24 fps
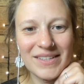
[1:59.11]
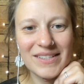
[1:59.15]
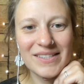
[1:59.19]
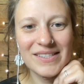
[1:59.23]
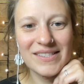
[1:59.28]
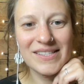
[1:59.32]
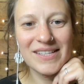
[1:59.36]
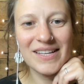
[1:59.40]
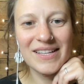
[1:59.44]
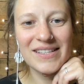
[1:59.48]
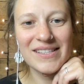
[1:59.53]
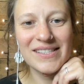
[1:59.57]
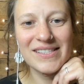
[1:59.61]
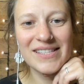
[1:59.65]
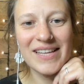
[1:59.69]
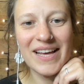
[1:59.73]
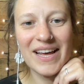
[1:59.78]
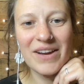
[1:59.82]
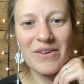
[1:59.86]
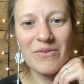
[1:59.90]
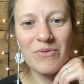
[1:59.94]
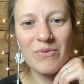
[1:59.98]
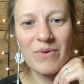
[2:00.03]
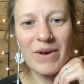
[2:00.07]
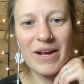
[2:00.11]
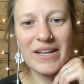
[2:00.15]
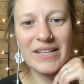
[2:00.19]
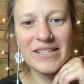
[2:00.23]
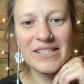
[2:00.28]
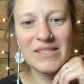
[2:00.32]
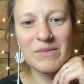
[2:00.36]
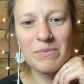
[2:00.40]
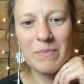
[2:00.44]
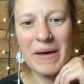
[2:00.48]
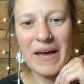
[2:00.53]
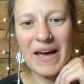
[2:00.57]
Sunset red
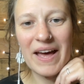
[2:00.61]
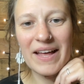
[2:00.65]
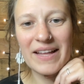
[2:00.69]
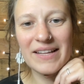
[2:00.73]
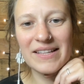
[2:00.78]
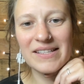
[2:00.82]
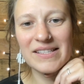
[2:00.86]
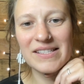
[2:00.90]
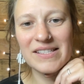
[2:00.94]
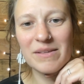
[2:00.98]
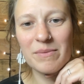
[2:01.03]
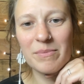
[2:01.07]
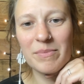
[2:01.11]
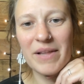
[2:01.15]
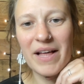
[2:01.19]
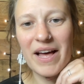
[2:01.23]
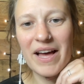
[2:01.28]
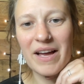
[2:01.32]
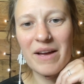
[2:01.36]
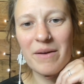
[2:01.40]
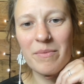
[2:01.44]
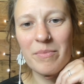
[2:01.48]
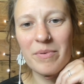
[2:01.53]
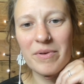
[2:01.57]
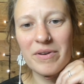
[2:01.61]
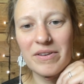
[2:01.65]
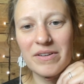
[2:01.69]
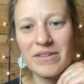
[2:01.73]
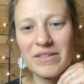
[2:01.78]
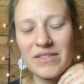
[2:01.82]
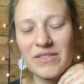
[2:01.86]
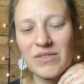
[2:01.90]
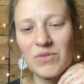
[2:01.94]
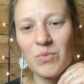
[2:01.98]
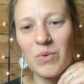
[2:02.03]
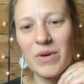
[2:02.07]
spans a
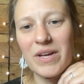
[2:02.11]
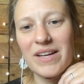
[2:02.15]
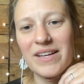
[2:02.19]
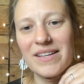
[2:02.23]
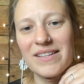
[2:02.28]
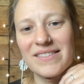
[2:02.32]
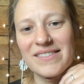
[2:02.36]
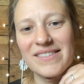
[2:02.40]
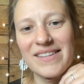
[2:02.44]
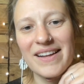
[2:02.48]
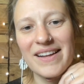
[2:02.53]
blackbird's wings